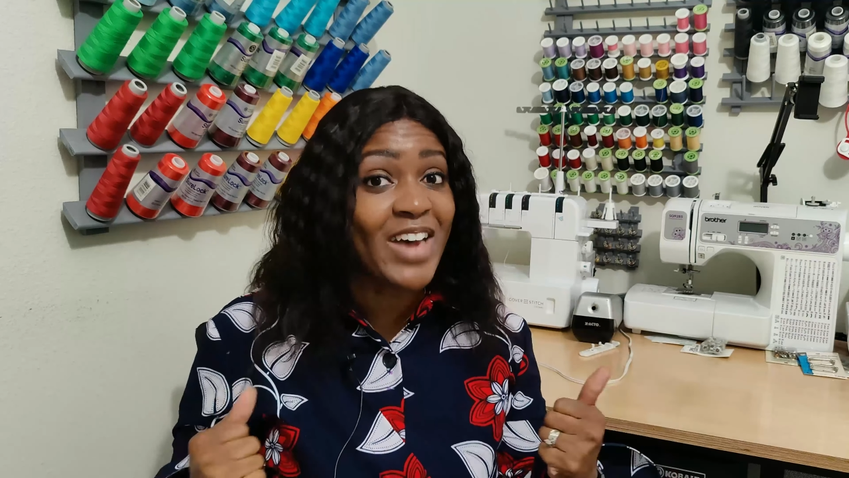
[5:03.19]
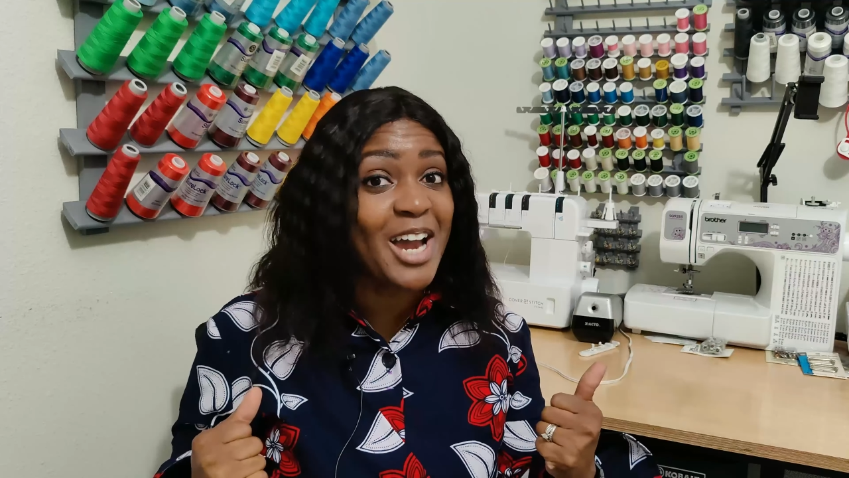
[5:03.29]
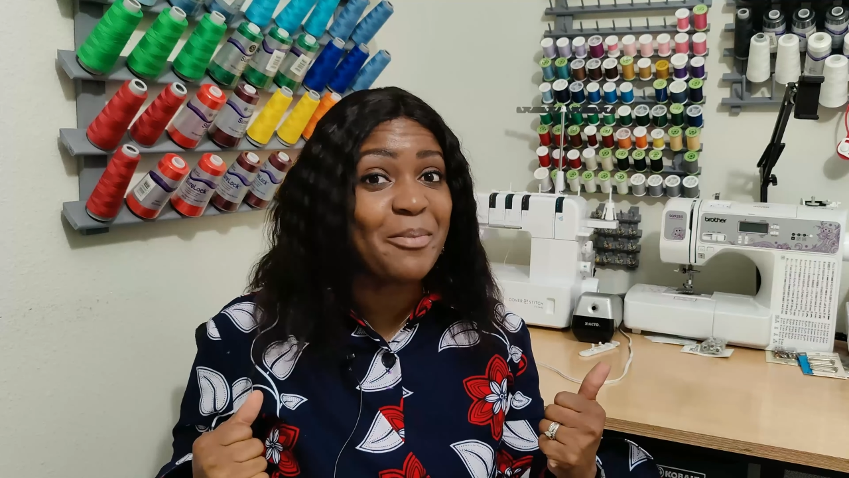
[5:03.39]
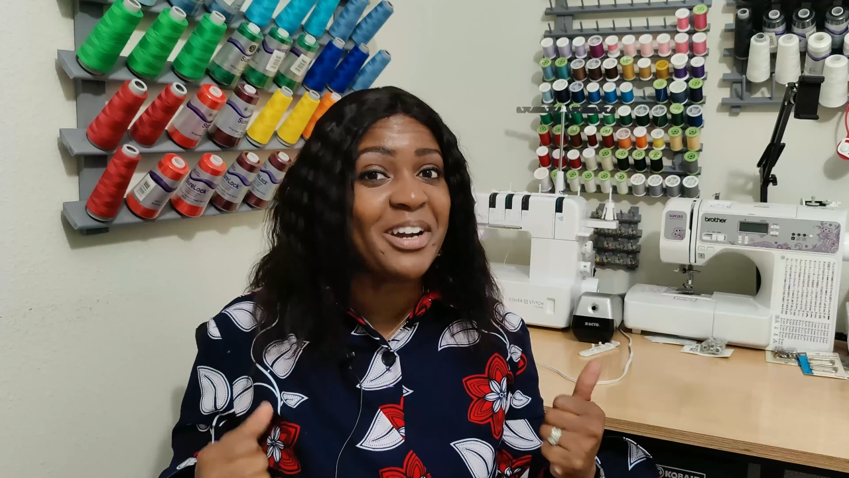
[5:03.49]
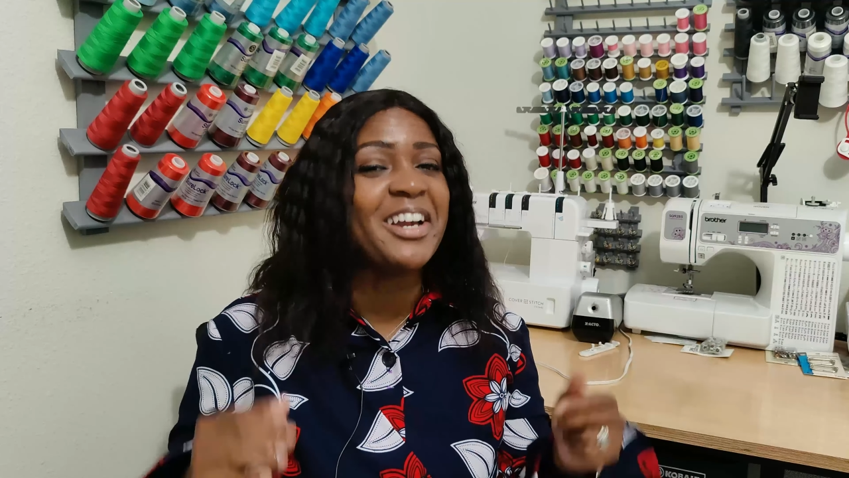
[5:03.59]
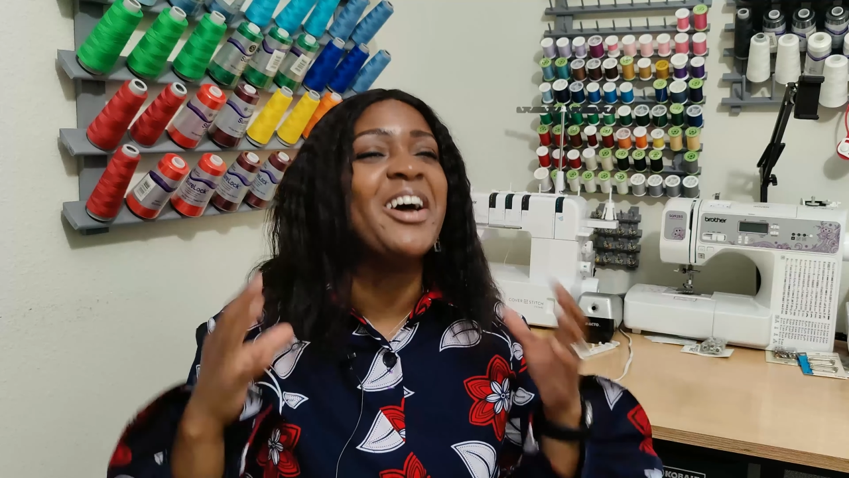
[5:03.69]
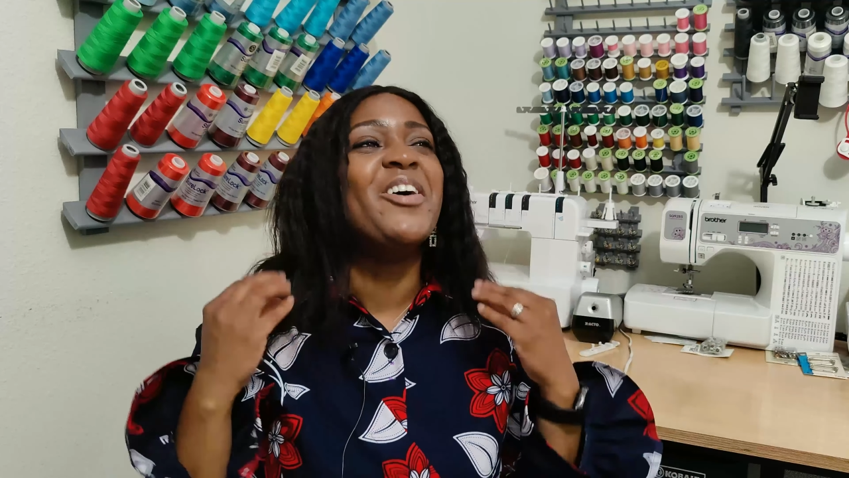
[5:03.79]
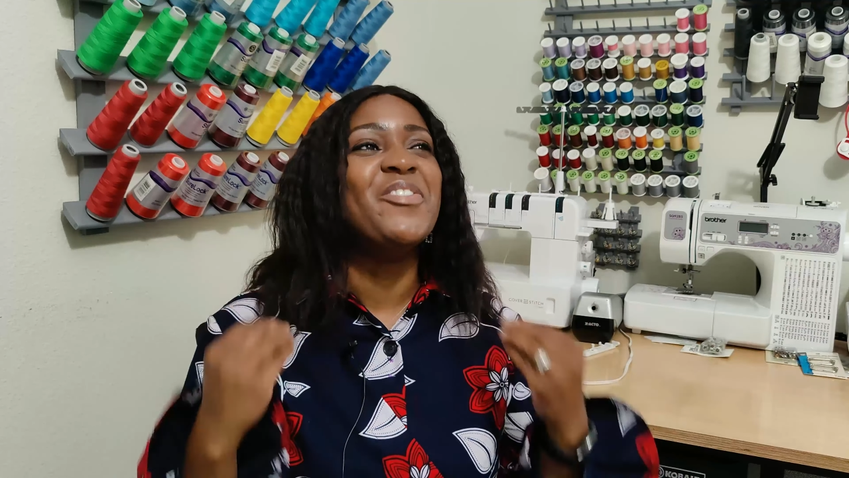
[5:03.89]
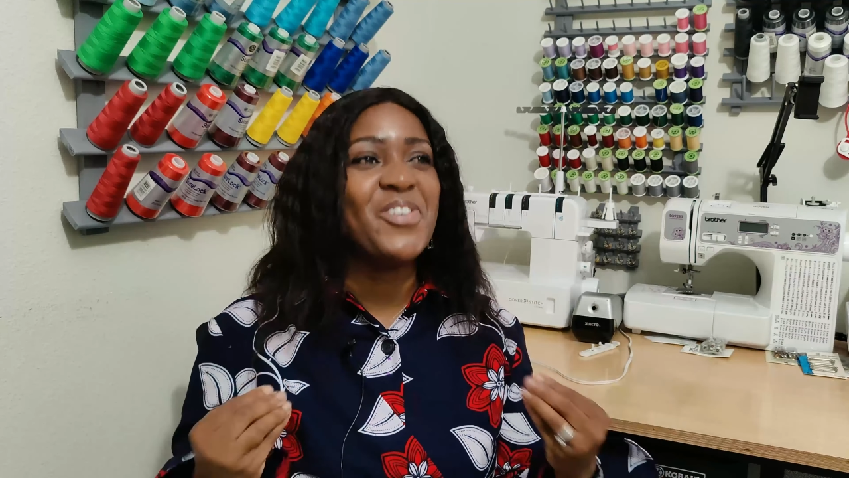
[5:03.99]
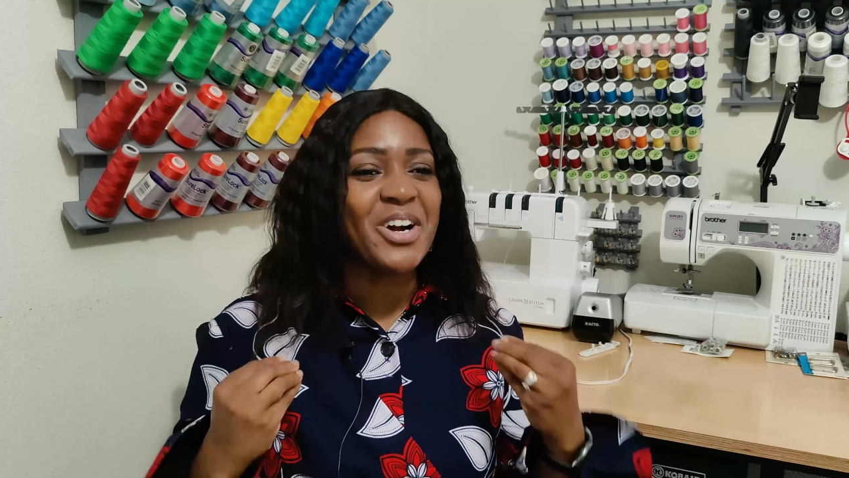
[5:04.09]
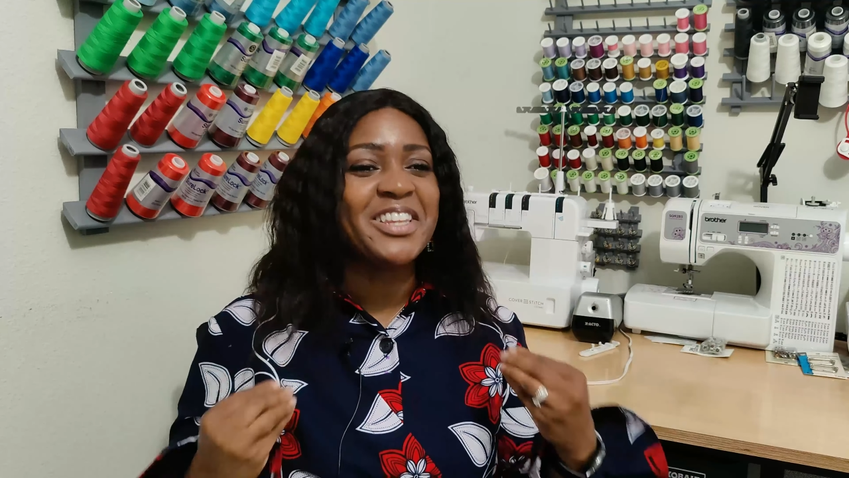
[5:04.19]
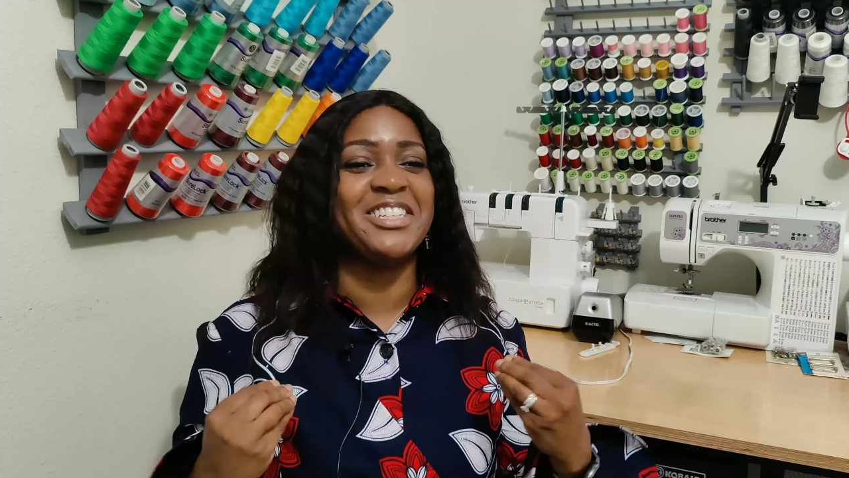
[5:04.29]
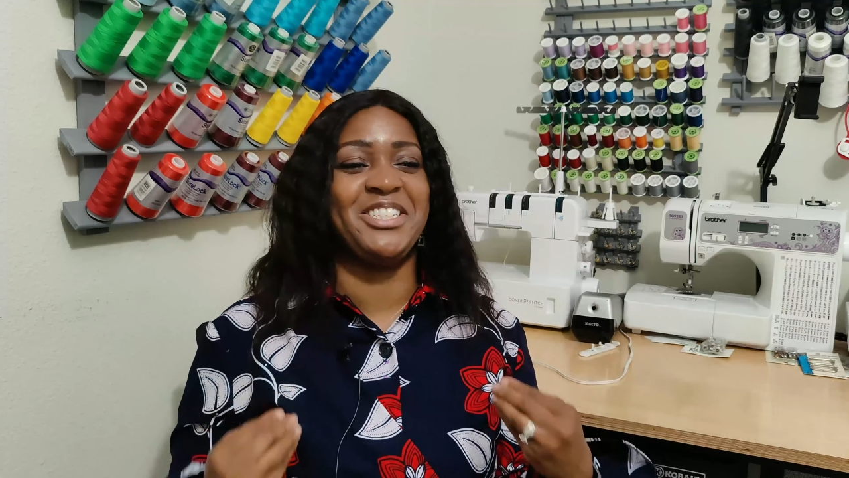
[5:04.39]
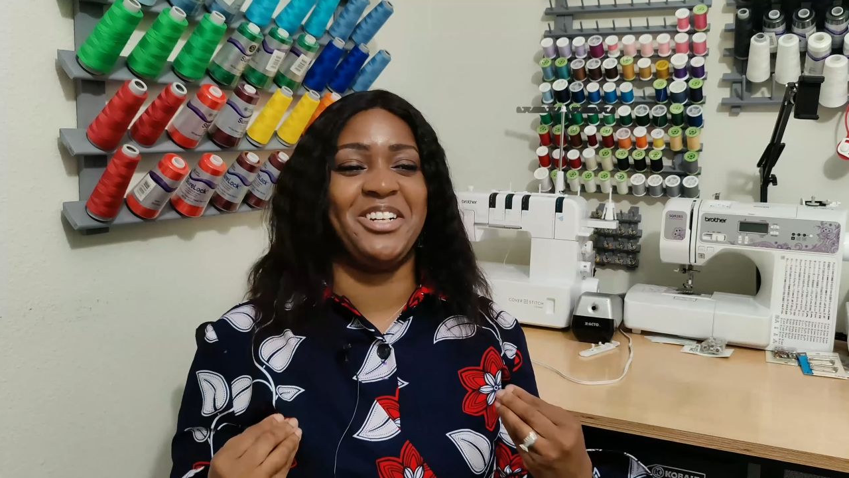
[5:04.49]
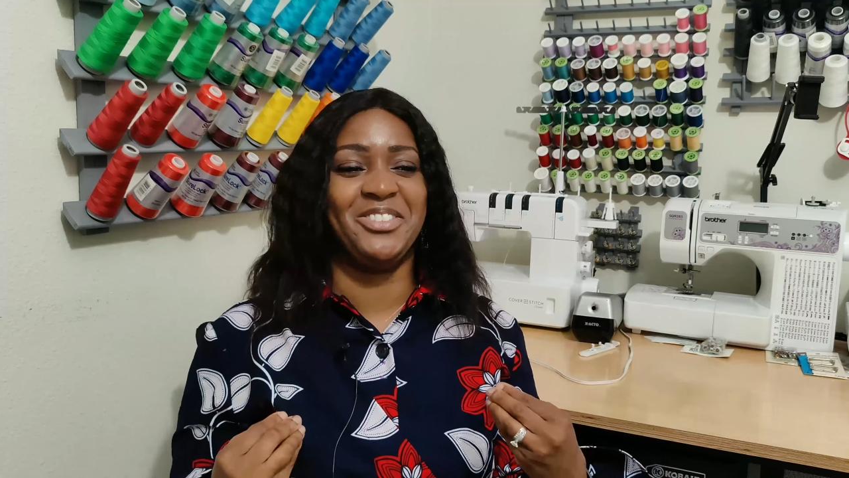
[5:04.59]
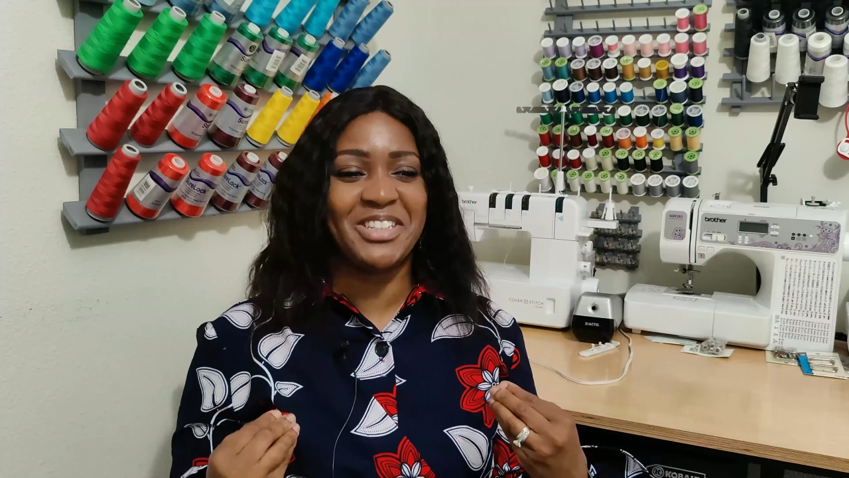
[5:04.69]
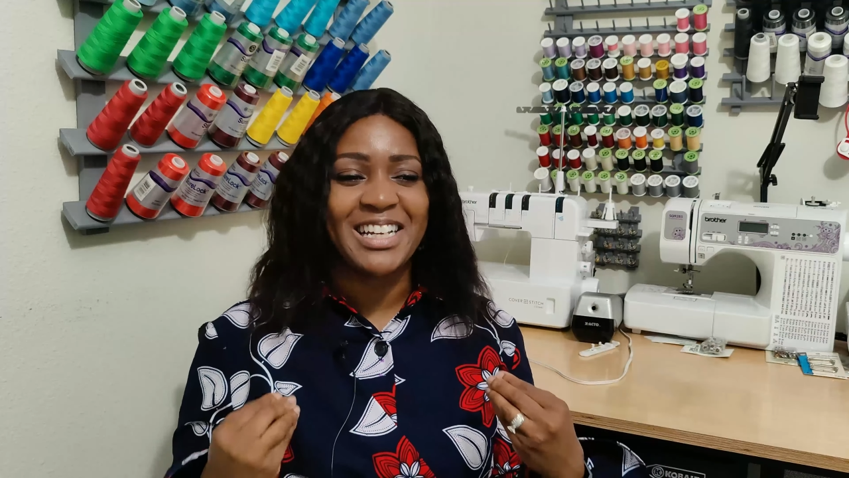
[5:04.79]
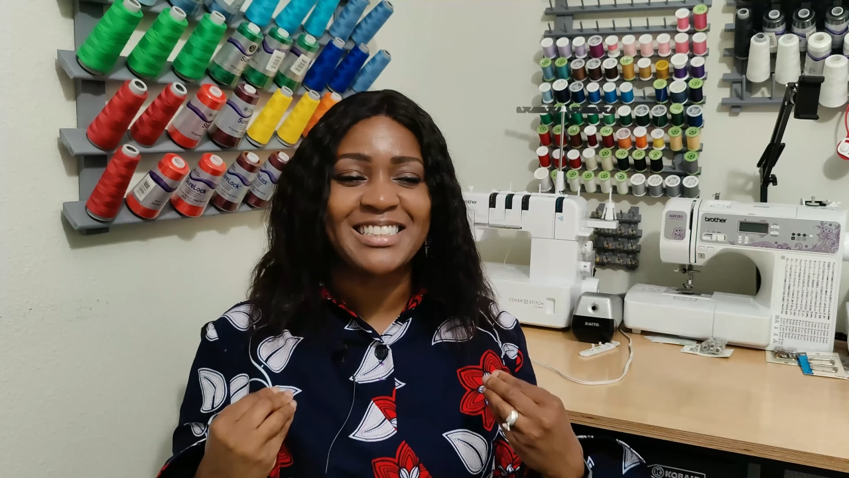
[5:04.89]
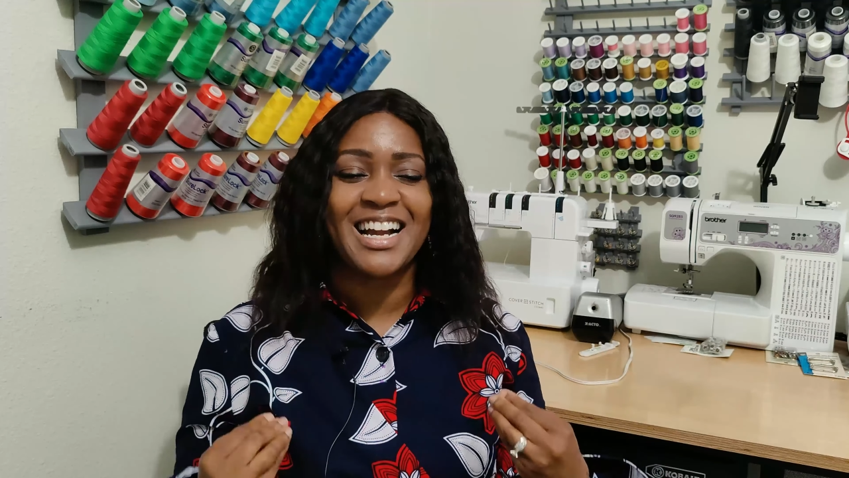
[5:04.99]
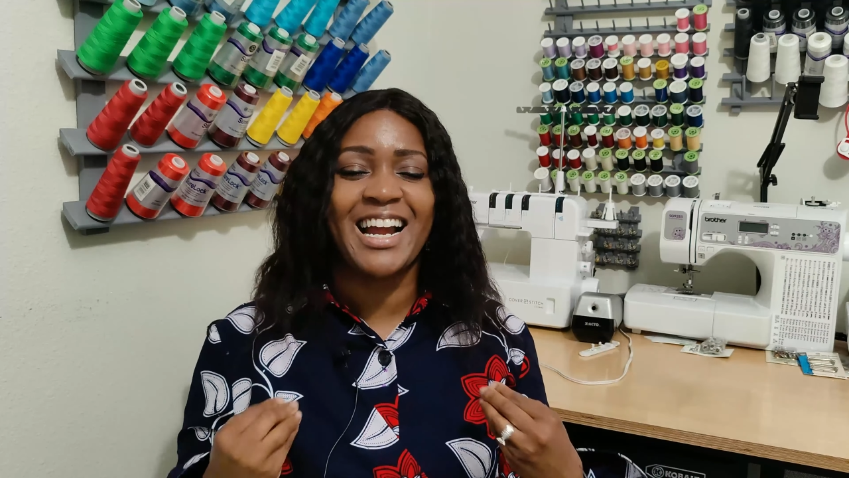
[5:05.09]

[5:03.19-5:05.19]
fabric for this shirt dress.